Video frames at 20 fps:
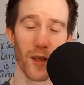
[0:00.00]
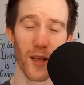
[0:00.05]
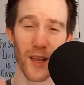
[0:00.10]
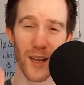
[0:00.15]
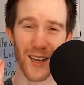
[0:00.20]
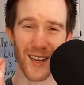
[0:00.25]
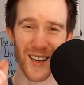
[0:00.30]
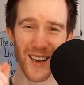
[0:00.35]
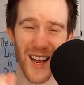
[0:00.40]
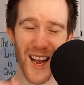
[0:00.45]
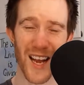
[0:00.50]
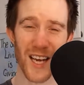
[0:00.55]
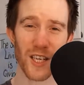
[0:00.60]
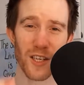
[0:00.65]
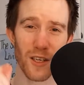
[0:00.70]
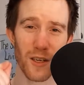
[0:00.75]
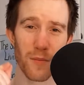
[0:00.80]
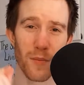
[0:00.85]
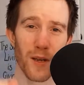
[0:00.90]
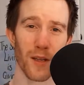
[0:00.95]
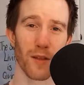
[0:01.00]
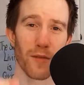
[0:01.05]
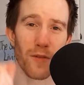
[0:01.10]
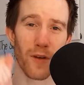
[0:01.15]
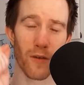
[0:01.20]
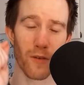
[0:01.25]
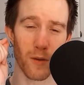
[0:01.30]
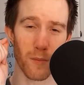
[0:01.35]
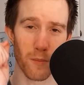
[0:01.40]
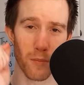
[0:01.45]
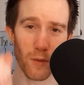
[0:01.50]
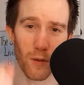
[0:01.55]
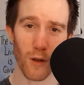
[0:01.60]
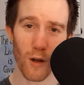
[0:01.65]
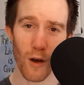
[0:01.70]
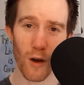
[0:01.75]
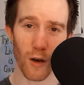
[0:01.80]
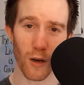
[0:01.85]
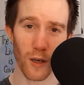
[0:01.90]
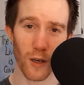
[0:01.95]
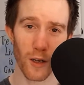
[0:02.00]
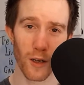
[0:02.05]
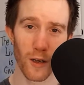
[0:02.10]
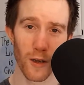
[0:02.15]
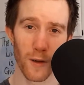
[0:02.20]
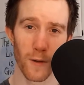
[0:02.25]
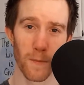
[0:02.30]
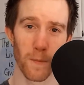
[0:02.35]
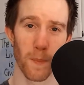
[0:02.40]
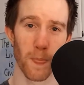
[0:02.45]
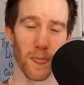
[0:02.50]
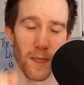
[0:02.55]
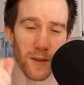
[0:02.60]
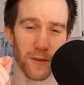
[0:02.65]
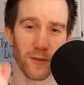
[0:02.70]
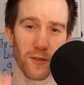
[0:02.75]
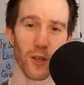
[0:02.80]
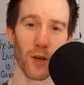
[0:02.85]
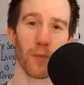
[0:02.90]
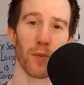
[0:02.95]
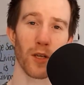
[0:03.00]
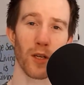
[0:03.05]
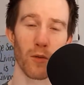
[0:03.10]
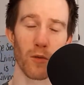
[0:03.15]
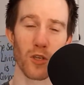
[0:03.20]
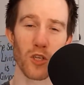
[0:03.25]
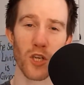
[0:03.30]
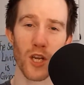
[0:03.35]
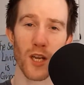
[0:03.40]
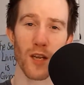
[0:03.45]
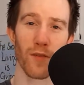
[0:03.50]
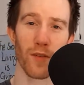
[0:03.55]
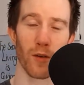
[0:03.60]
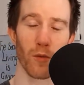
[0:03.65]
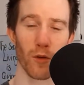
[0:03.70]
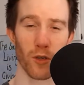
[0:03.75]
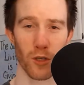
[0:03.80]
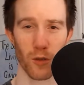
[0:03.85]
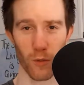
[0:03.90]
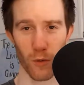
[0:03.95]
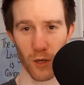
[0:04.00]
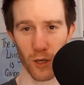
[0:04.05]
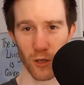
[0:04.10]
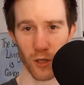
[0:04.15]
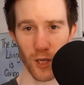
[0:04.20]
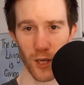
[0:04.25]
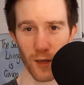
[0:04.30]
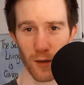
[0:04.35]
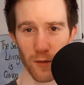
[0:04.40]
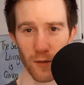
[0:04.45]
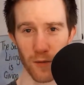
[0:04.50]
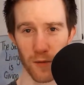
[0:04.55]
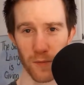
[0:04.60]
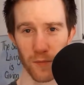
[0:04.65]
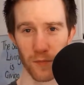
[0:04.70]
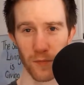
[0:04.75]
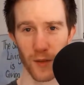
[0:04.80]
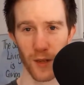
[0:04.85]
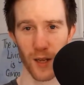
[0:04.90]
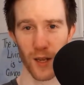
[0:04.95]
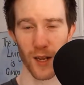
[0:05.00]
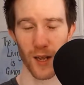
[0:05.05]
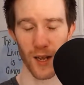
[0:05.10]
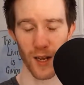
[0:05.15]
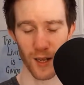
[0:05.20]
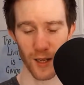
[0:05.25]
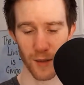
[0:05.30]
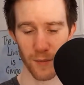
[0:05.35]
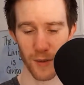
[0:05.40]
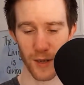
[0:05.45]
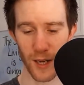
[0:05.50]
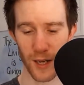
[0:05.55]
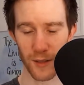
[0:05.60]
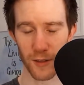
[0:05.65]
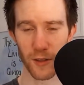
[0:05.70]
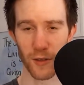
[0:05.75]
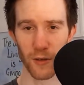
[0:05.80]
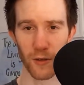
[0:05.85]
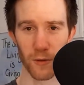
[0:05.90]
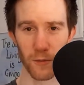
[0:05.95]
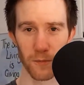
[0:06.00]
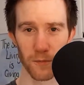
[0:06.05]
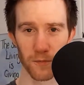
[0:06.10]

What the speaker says: It can actually be the very block that's stopping you achieving what you want to achieve. And let me ask you,